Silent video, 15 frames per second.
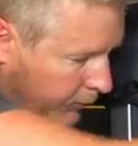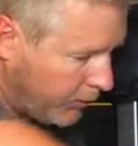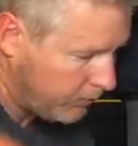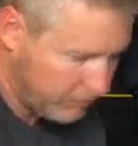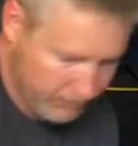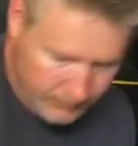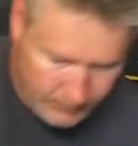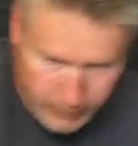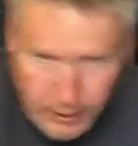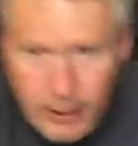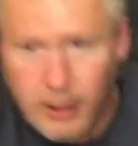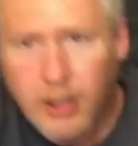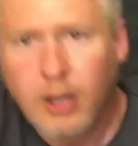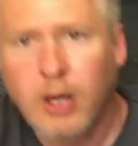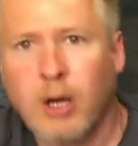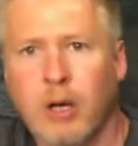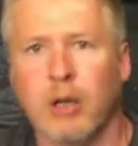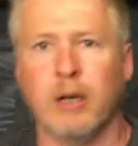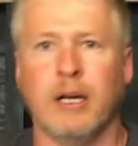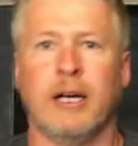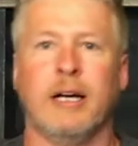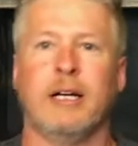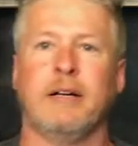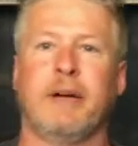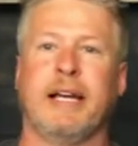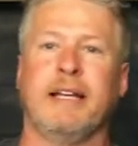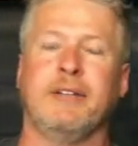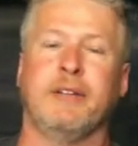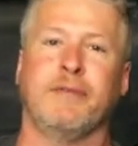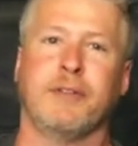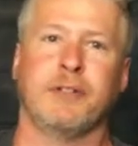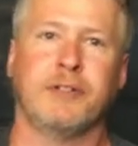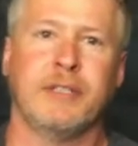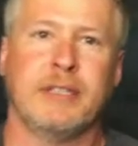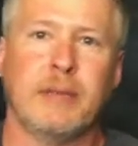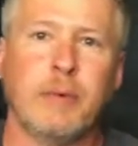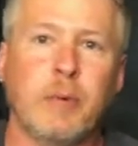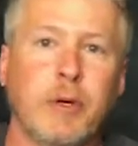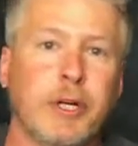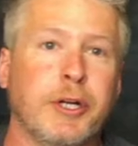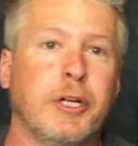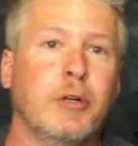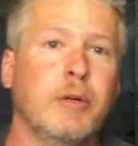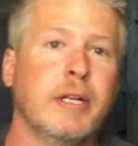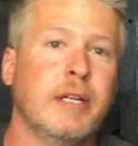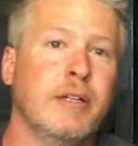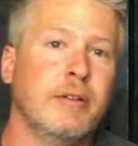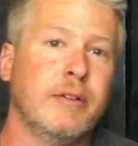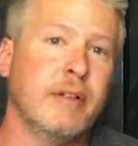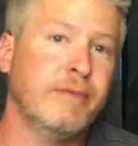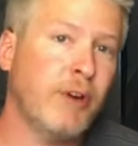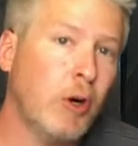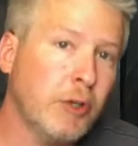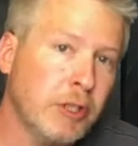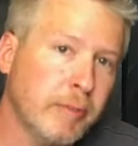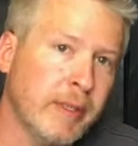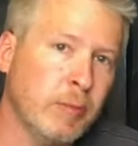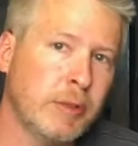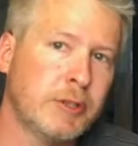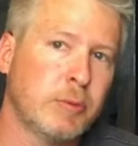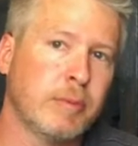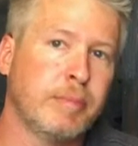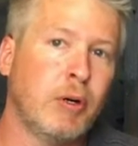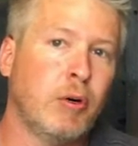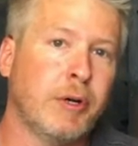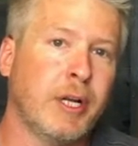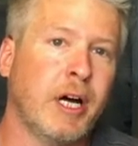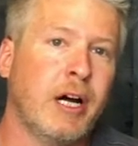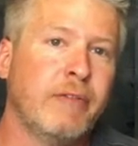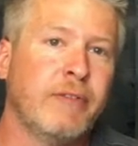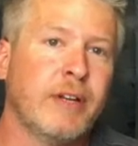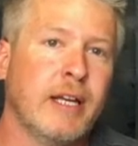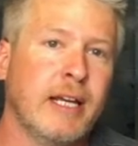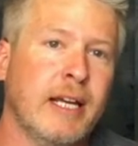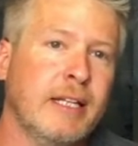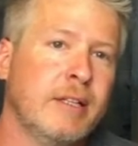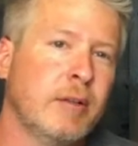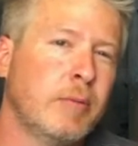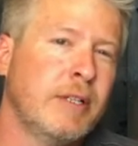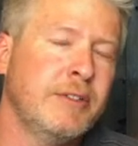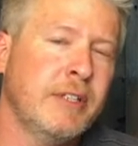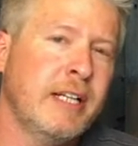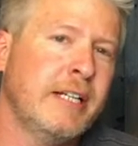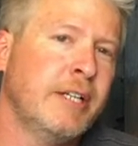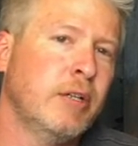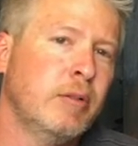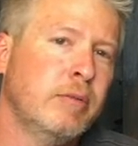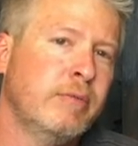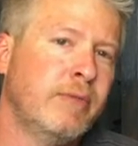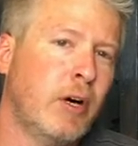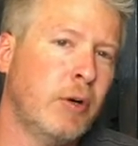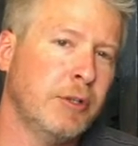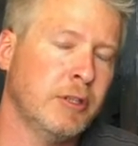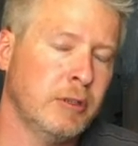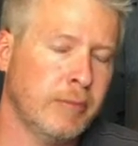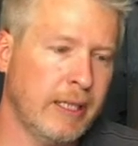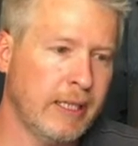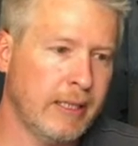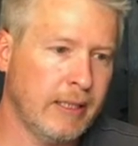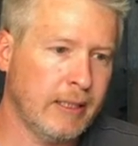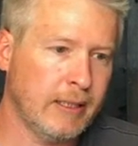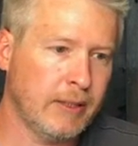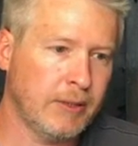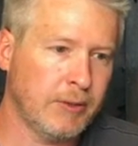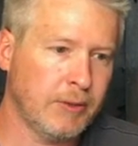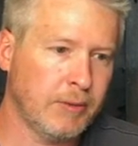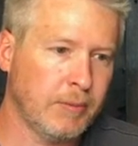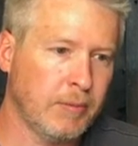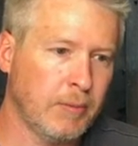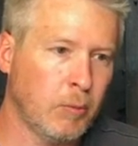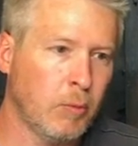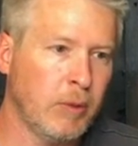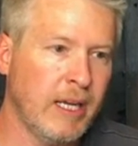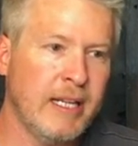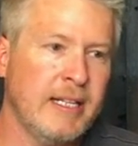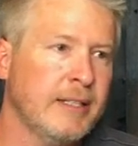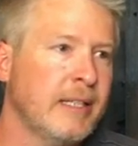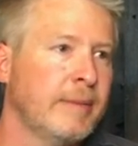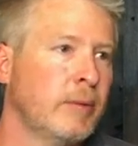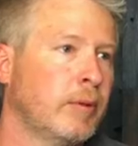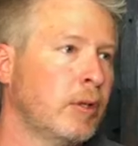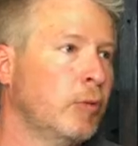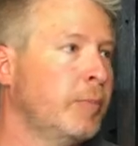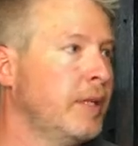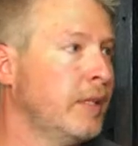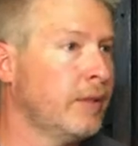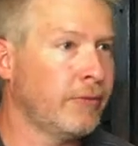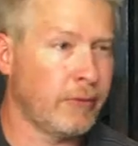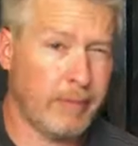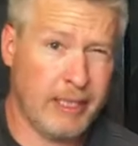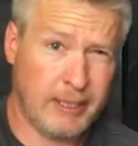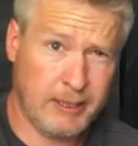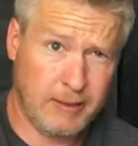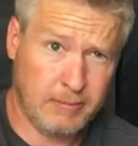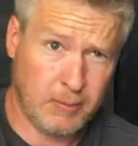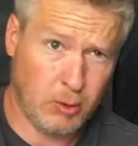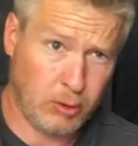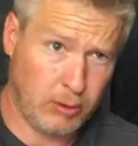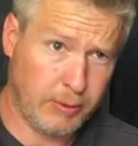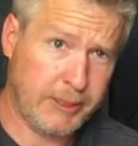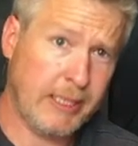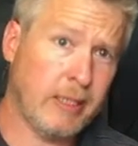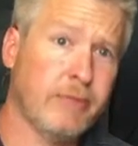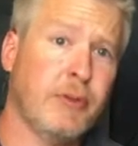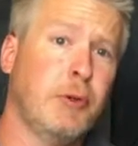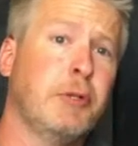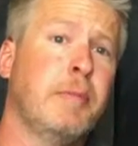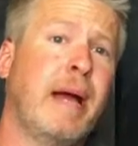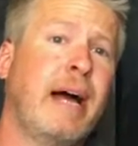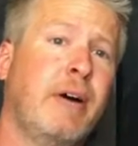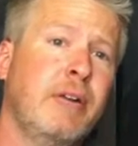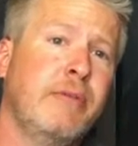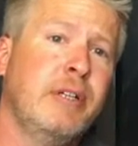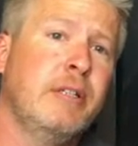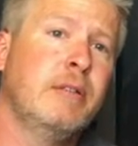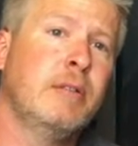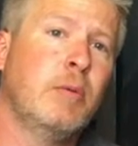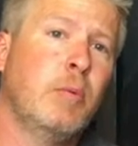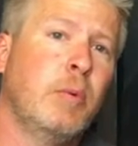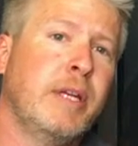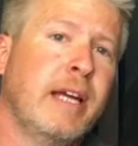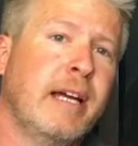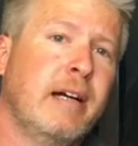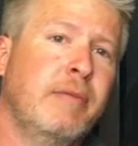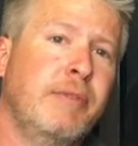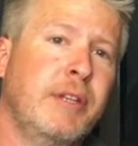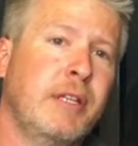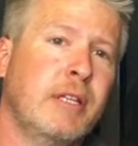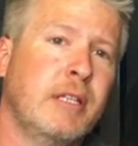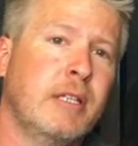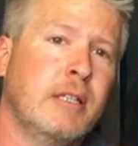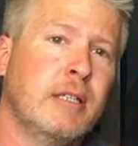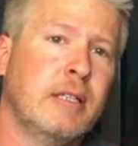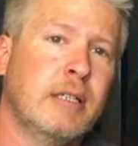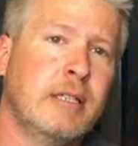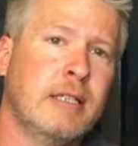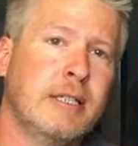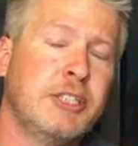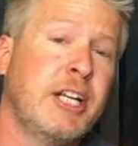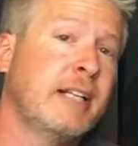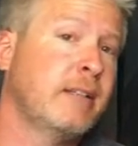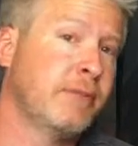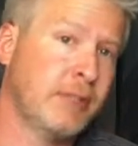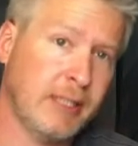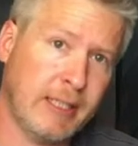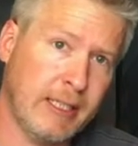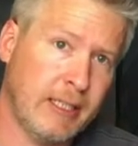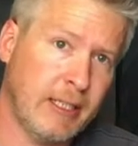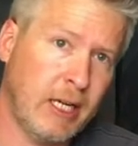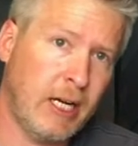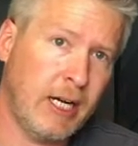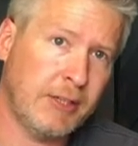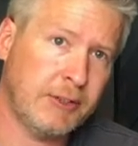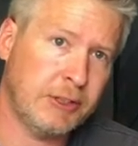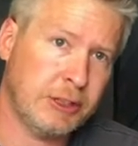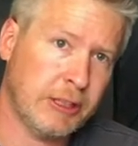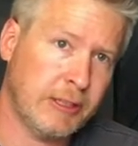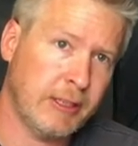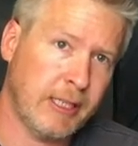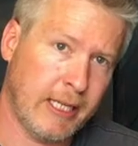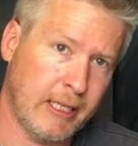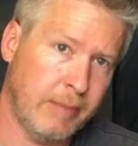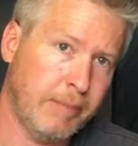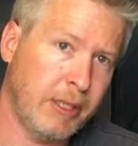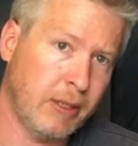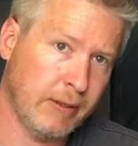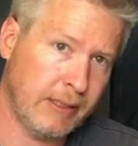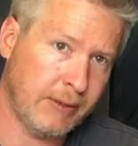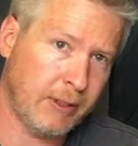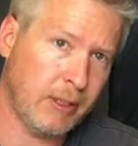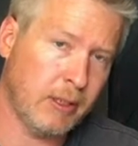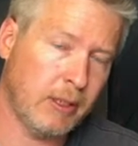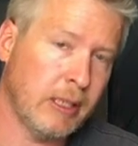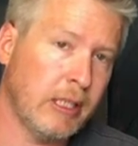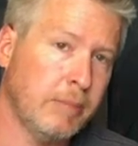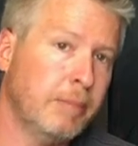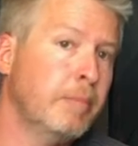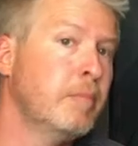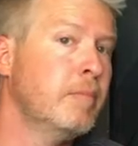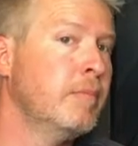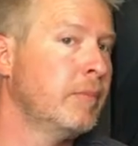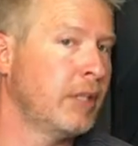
So, I guess the first thing that we want to note is the volume in which we're pulling off. And the reason I note volume is anytime that we're opening this fermenter or we're taking volume out of it, we have the chance of sucking in oxygen. And a beer that's already